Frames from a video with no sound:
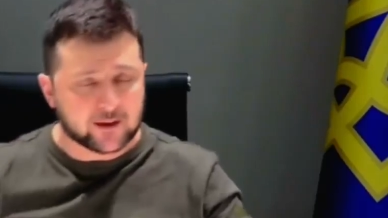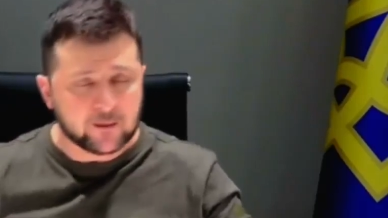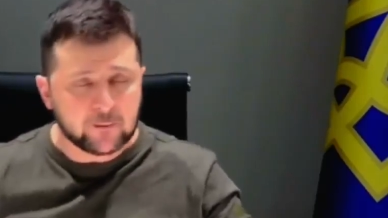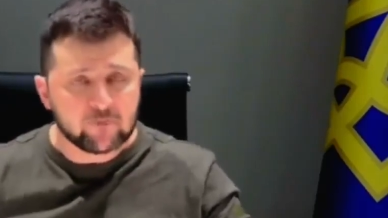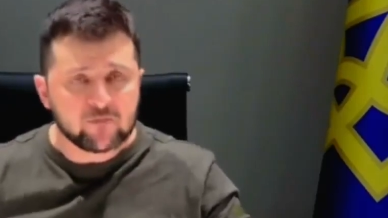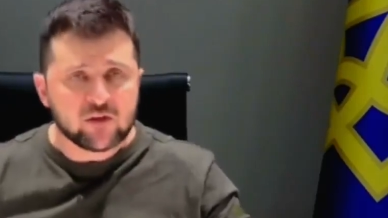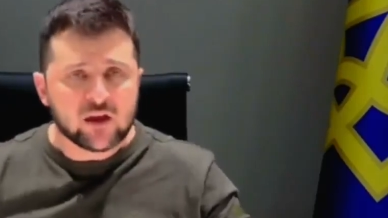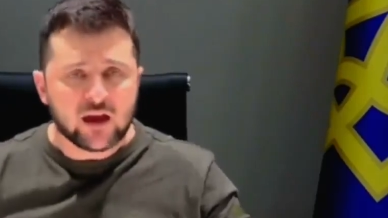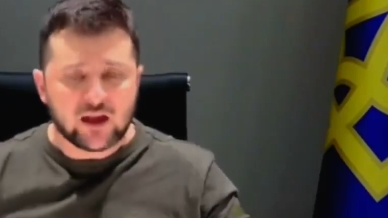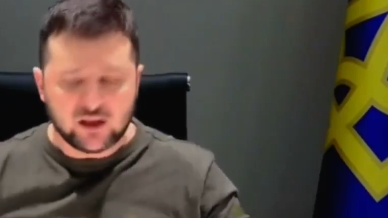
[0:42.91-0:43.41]

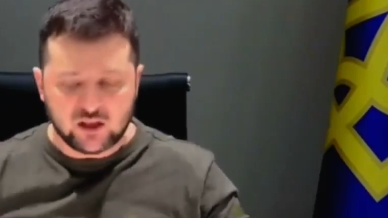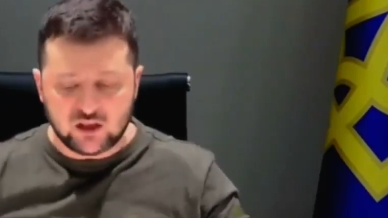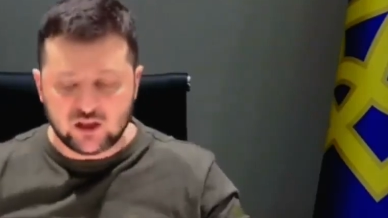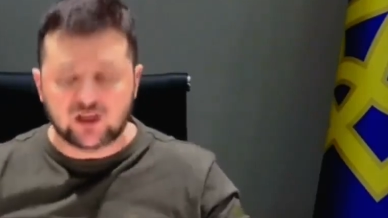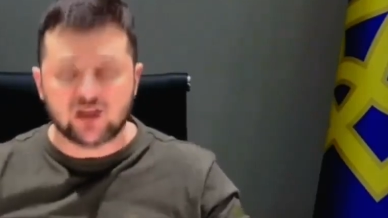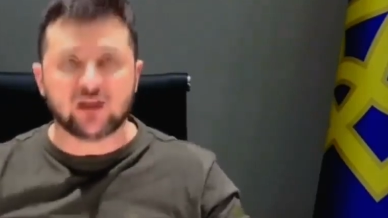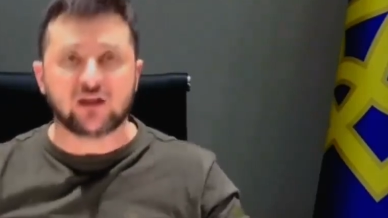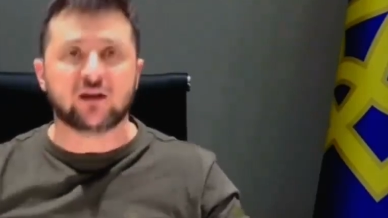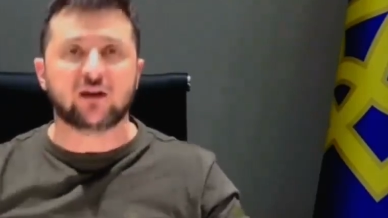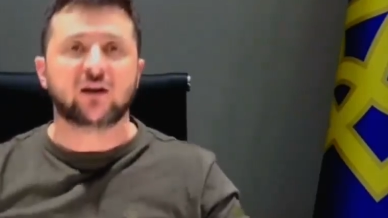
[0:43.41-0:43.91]

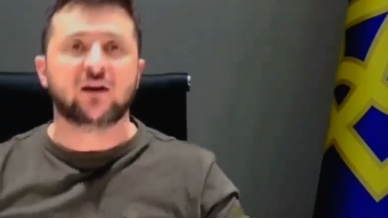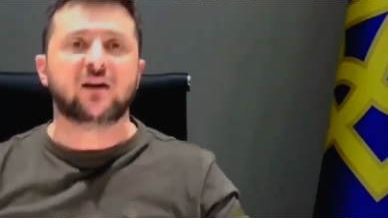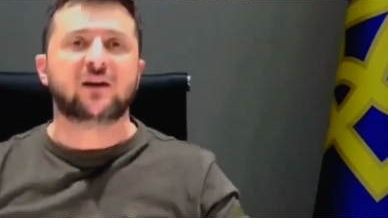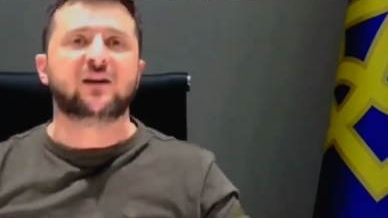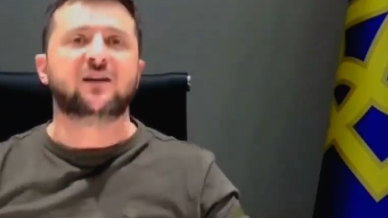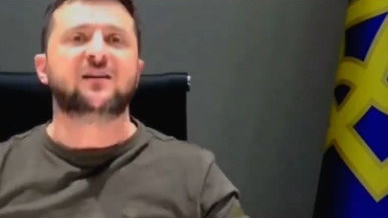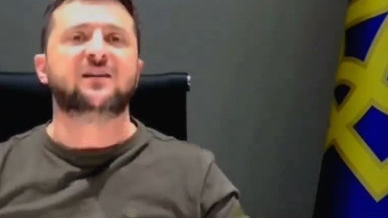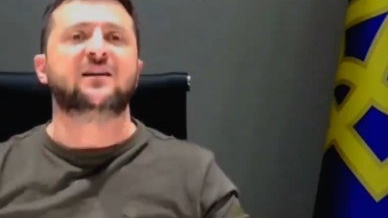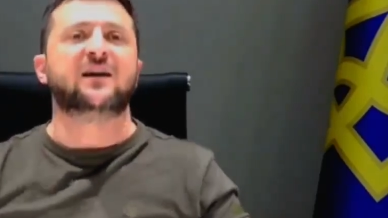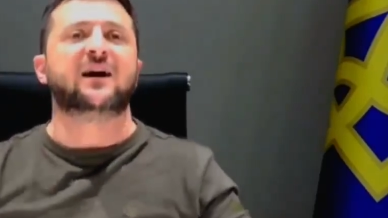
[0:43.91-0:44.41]
countries who will be
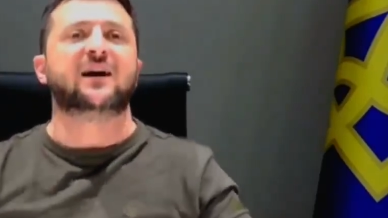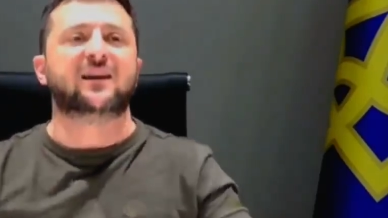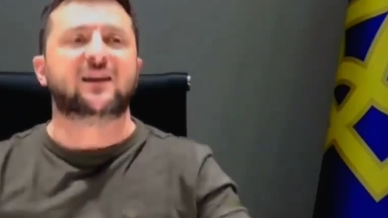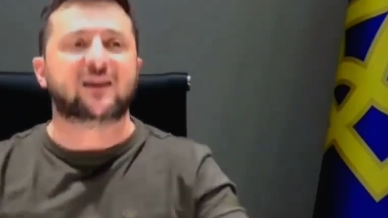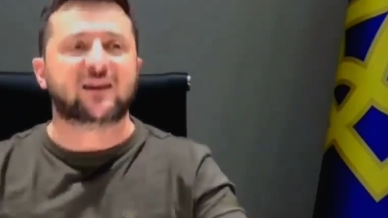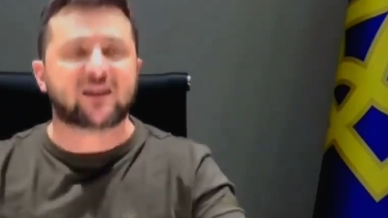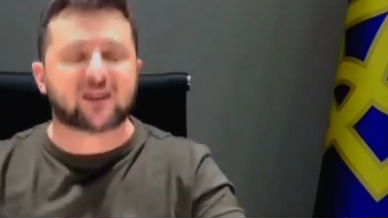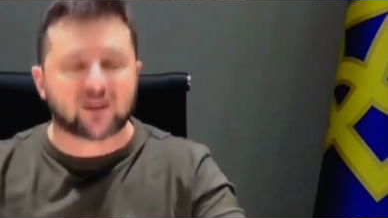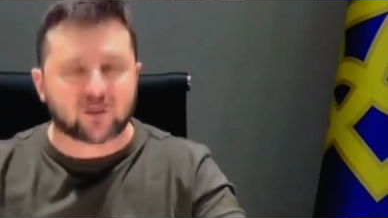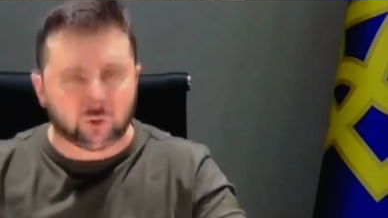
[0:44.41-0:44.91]

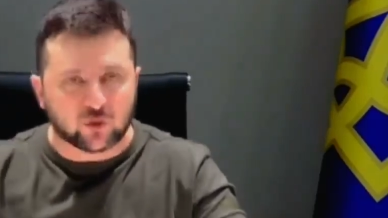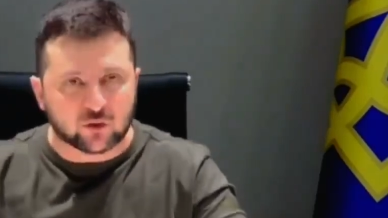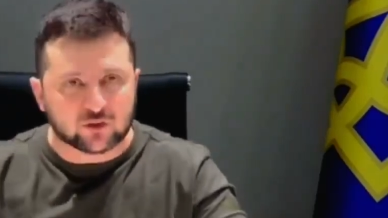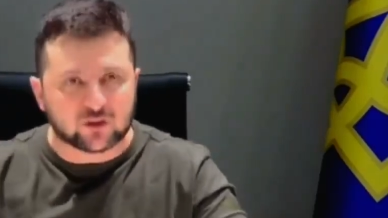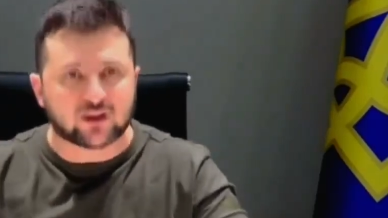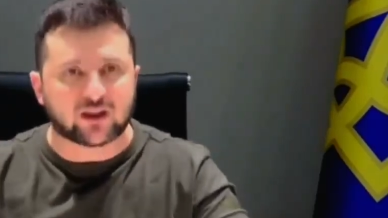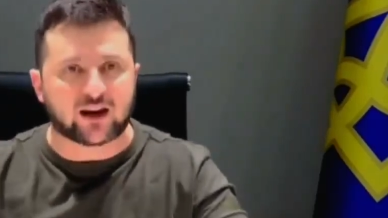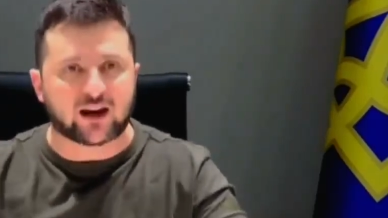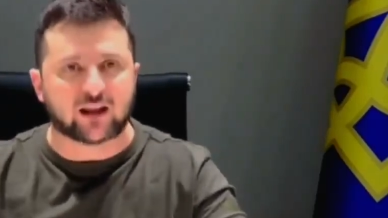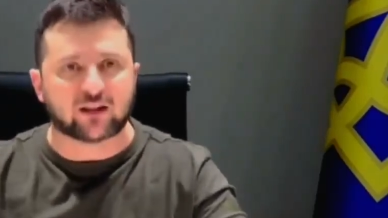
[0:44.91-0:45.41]
providing the
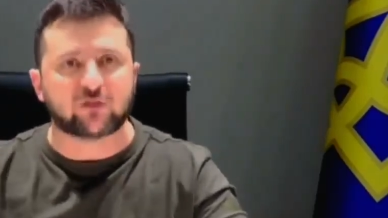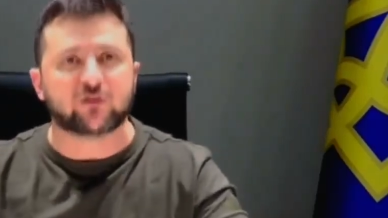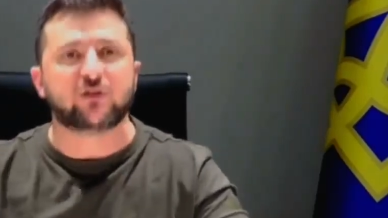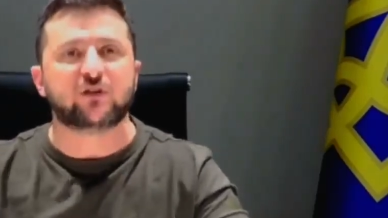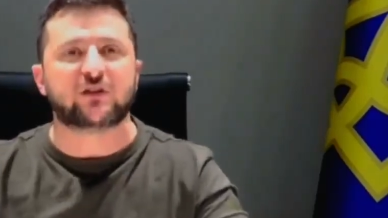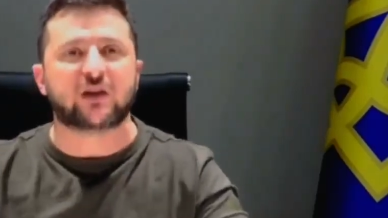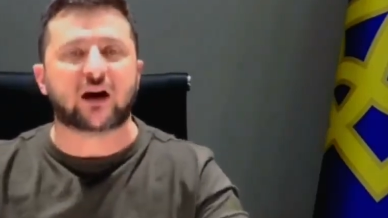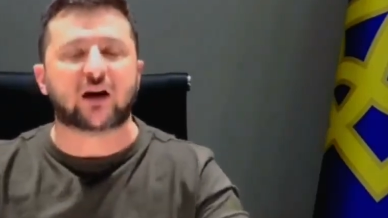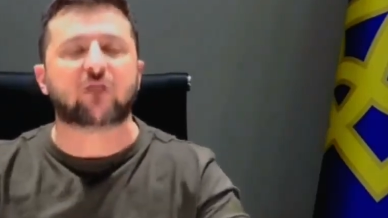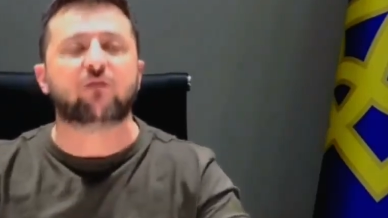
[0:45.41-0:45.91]
security
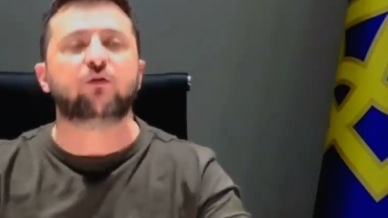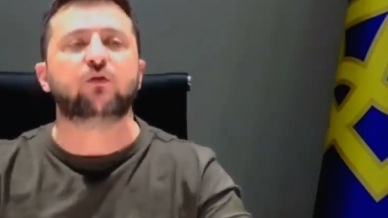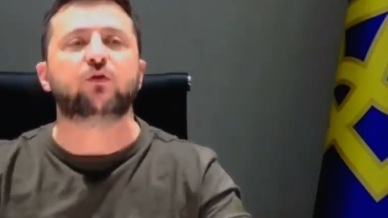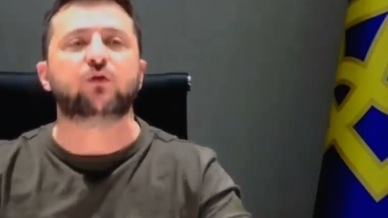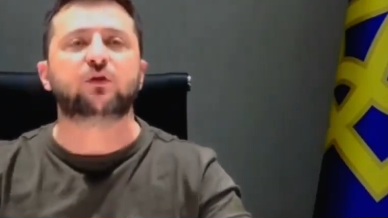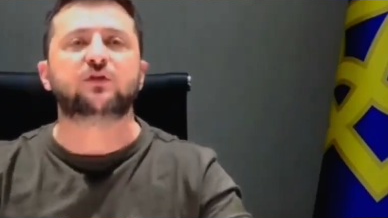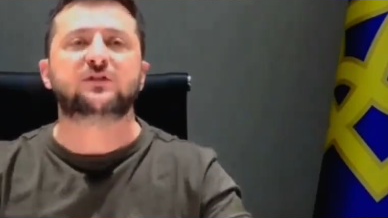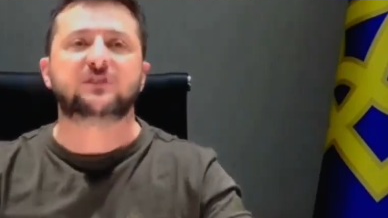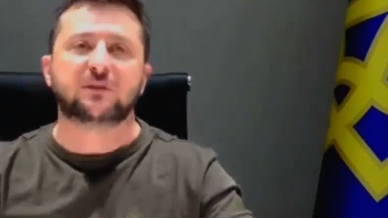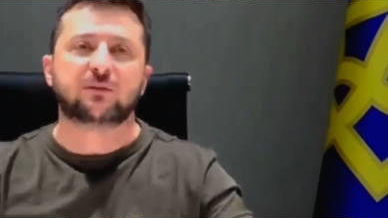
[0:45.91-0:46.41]

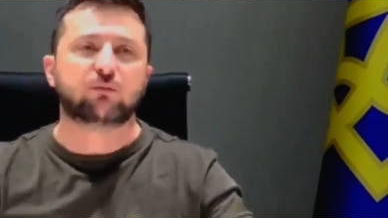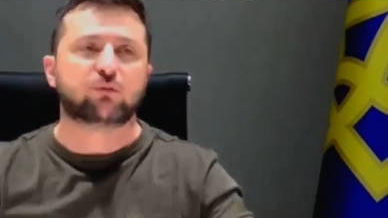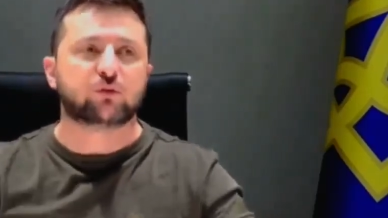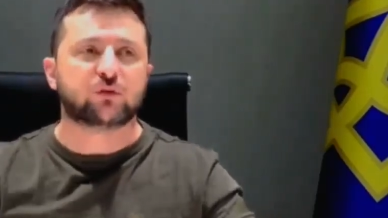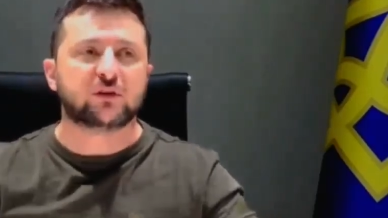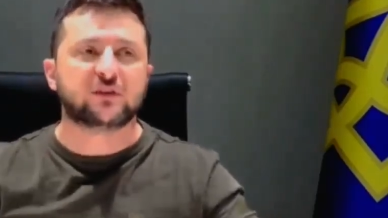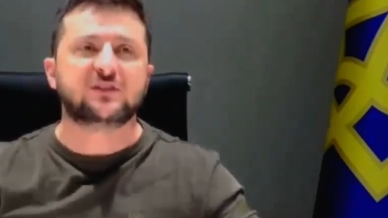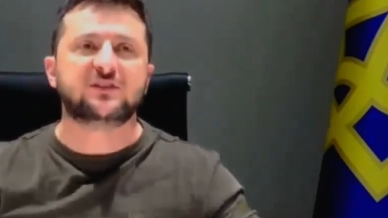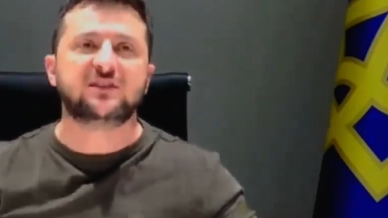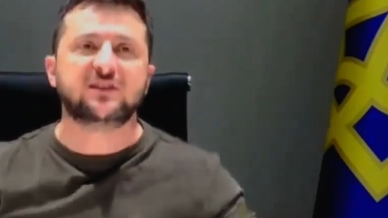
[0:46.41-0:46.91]
guarantees is going
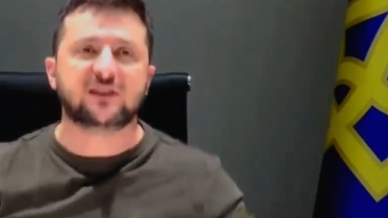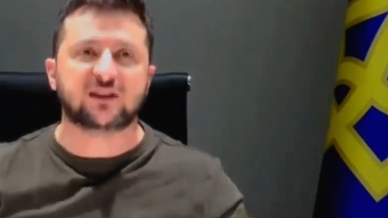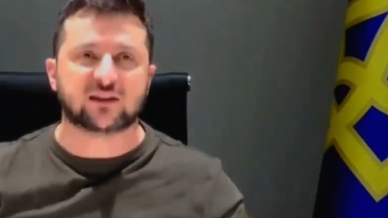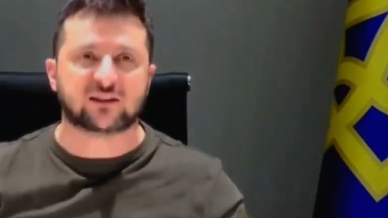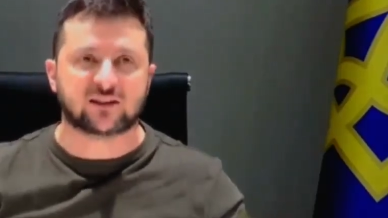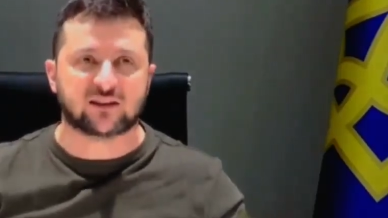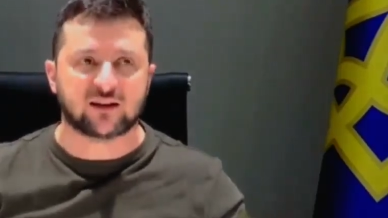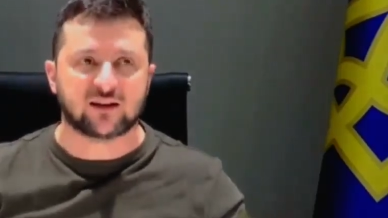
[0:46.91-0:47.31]
to be,